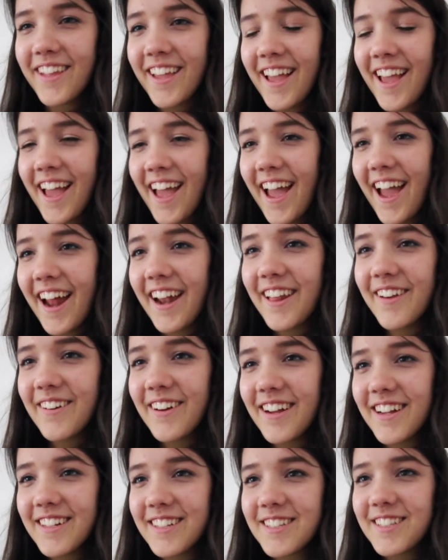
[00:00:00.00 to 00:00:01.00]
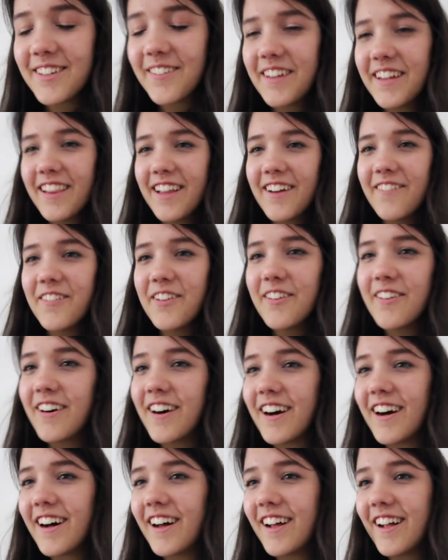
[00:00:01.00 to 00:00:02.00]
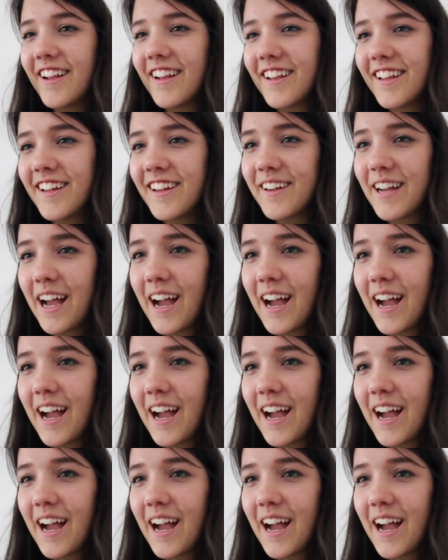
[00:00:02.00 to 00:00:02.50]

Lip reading: Yeah. Anyways, so we love you all.